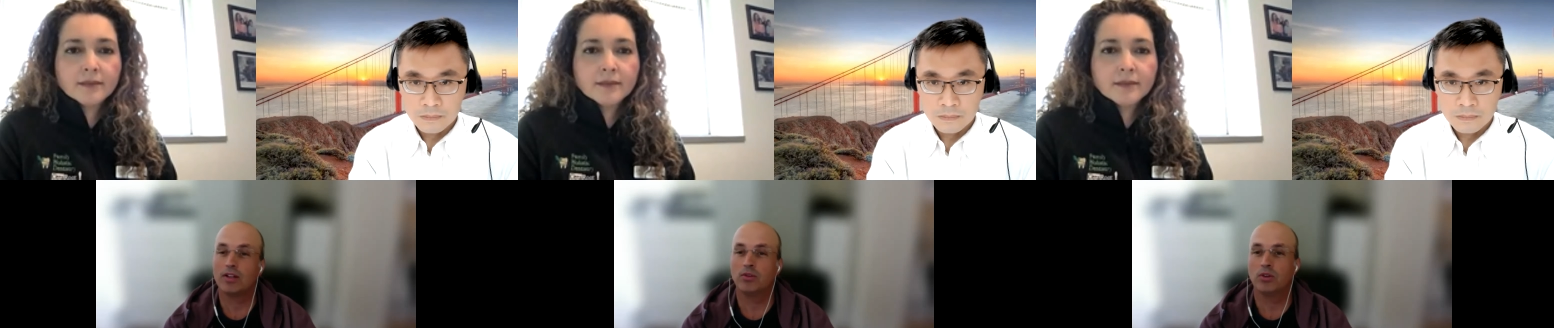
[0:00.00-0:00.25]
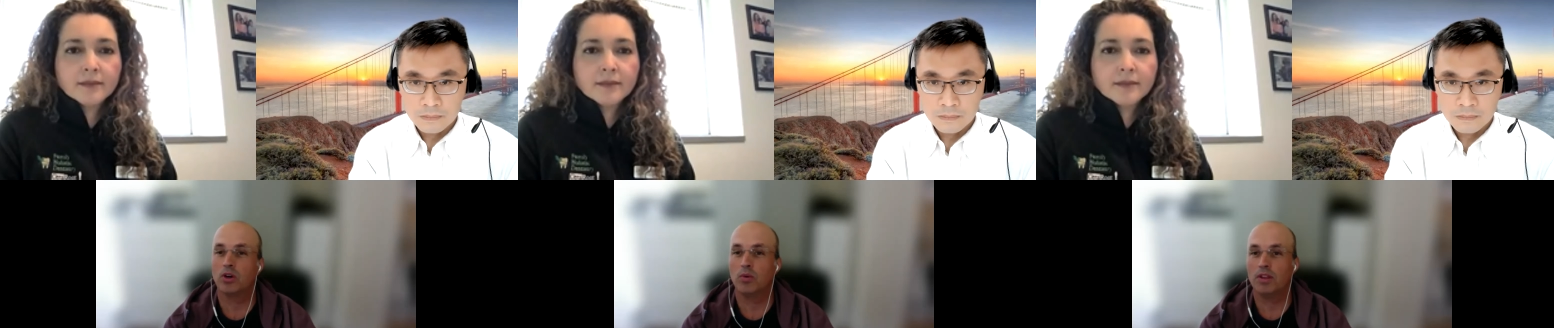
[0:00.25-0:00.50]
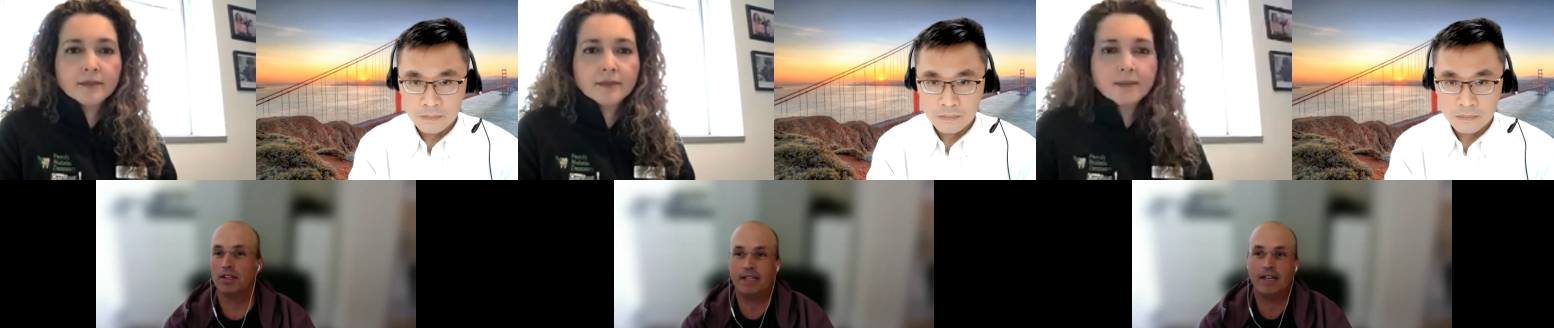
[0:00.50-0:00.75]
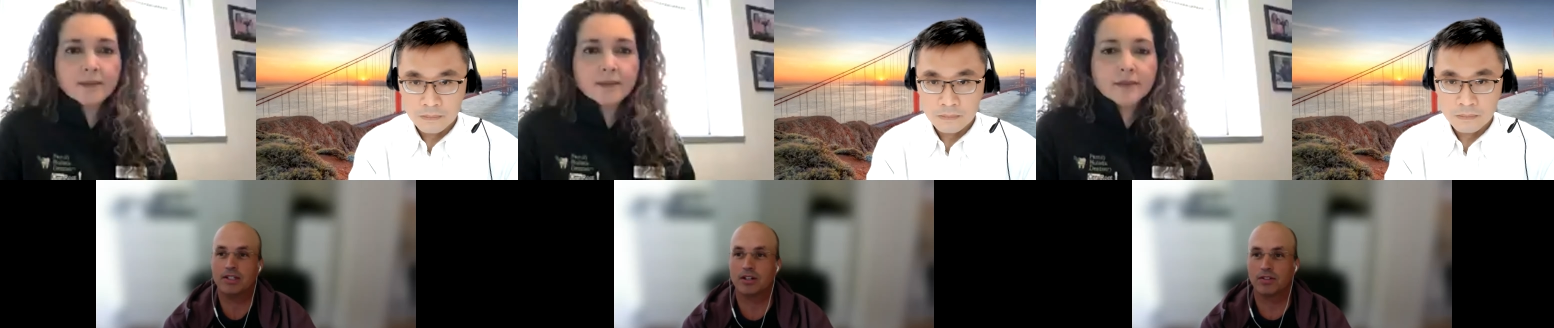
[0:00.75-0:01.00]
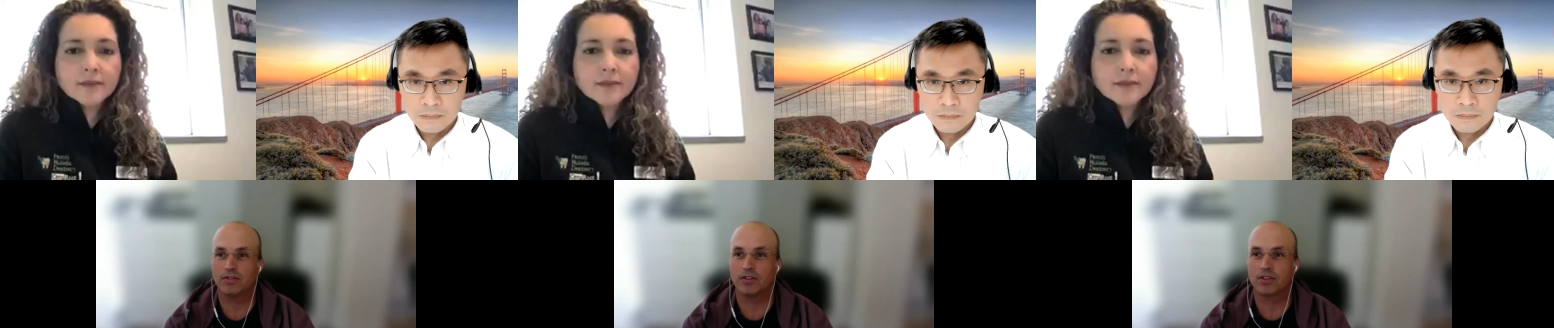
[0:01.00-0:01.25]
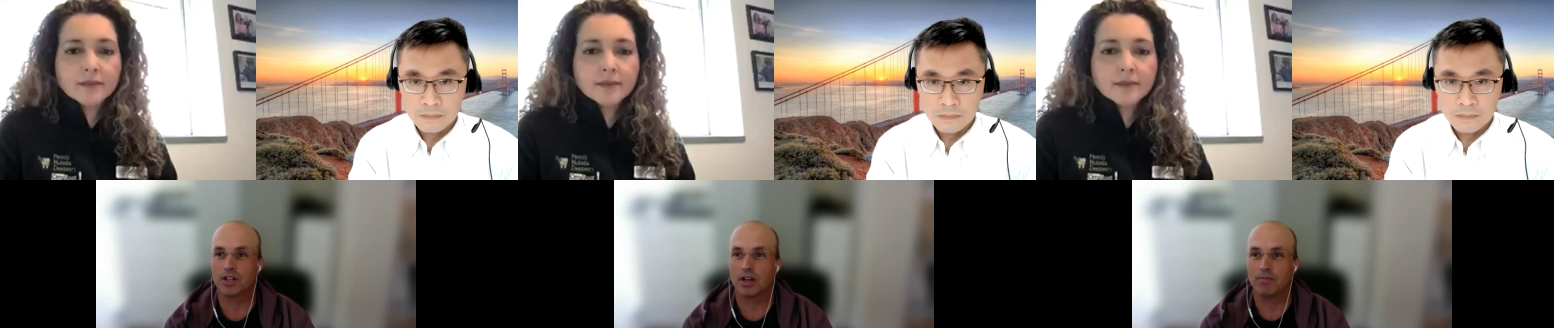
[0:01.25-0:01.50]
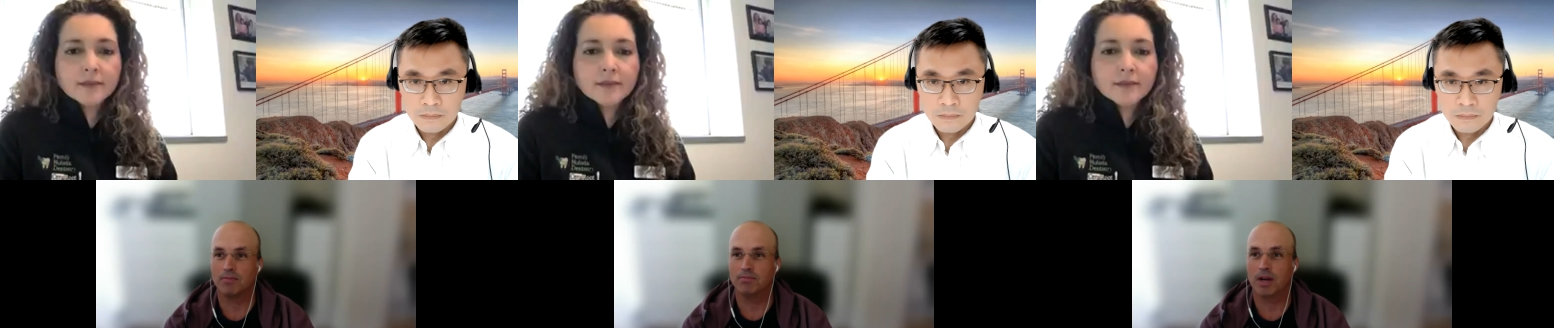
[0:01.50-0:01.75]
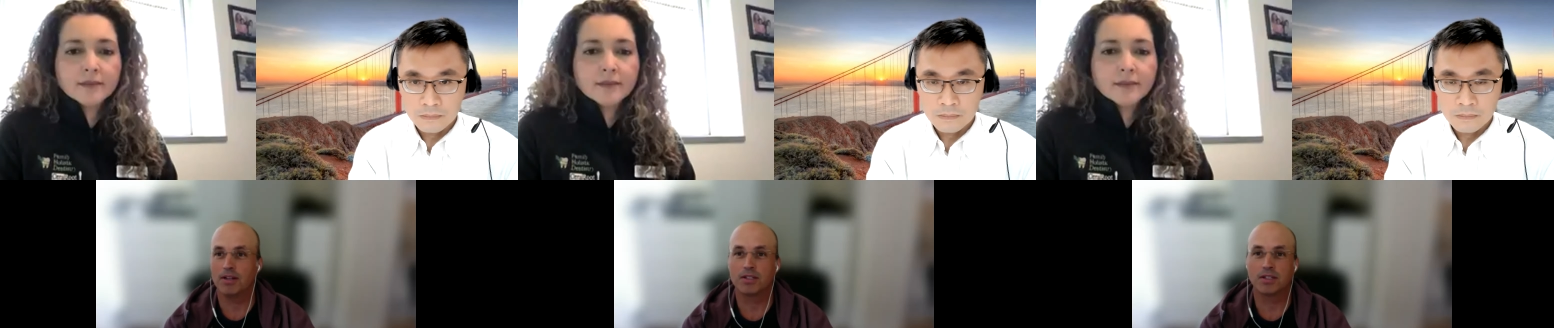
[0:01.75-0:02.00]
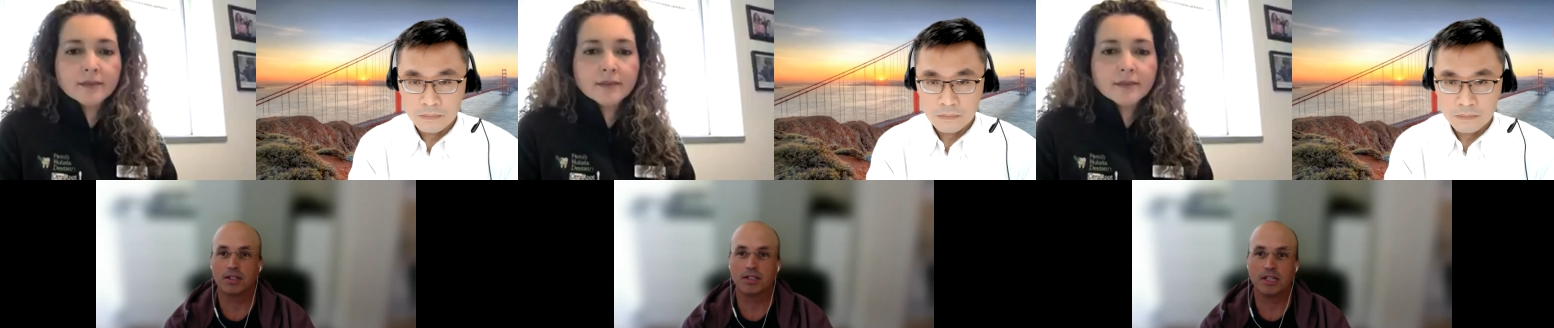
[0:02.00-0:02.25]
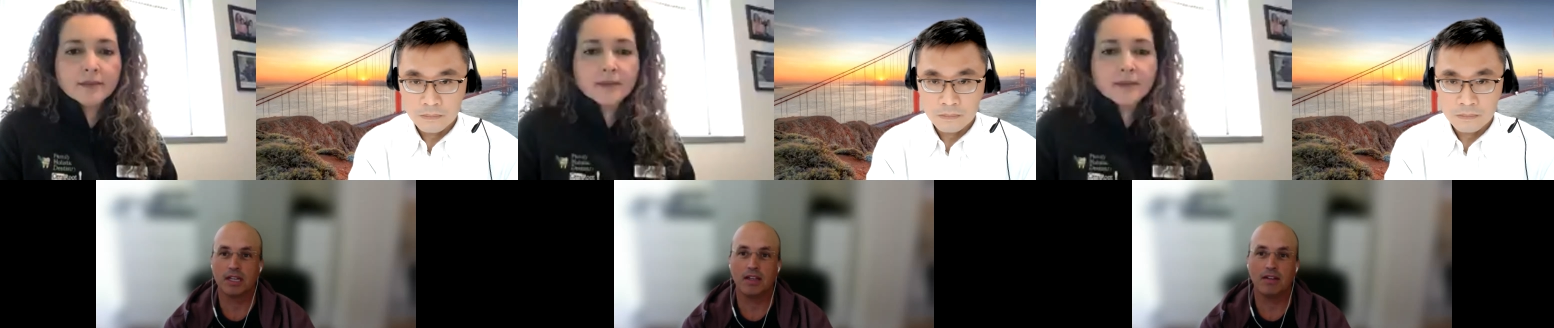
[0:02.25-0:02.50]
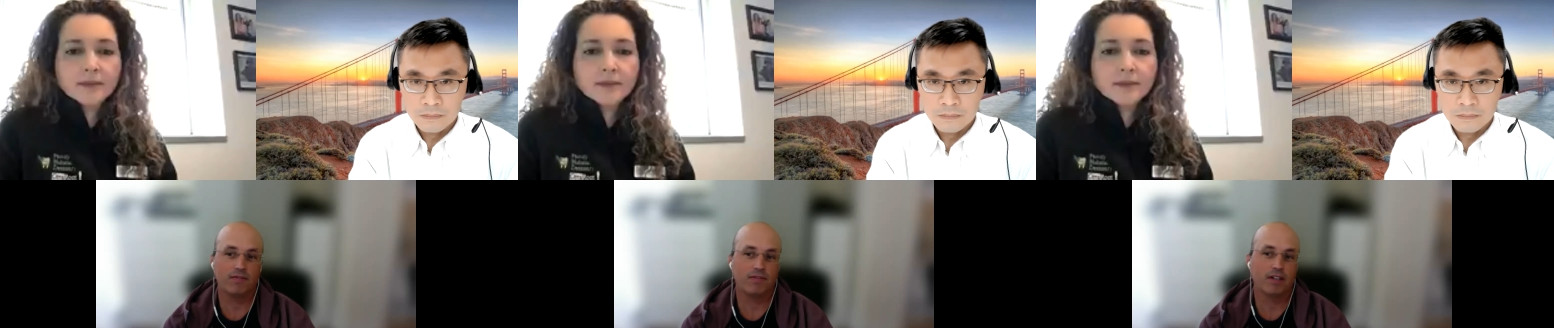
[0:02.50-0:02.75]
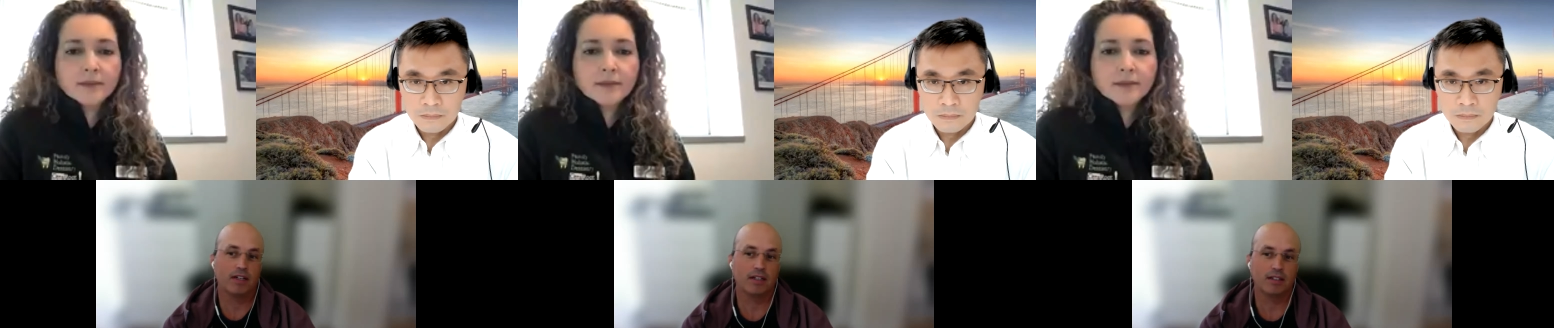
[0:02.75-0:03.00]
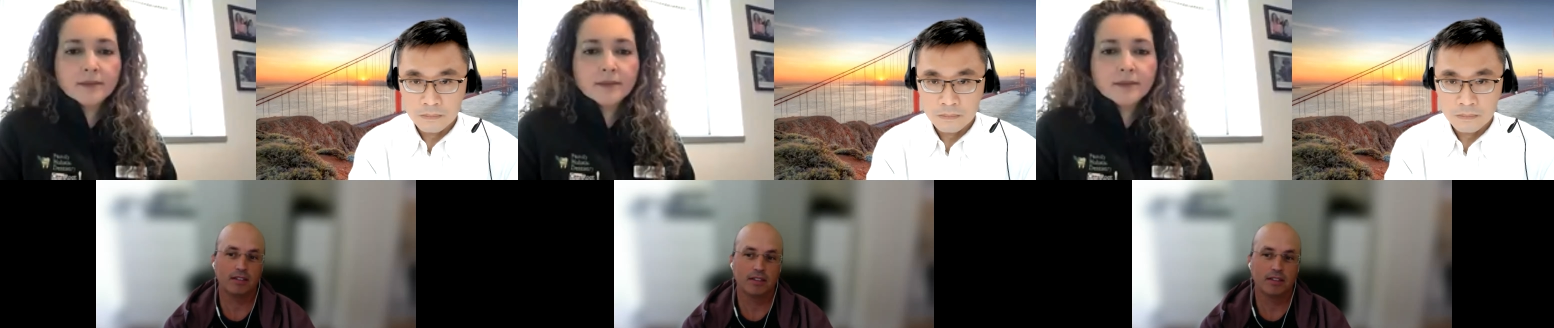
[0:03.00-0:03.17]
Speaker 1: to go with a denture for some months and see if uh,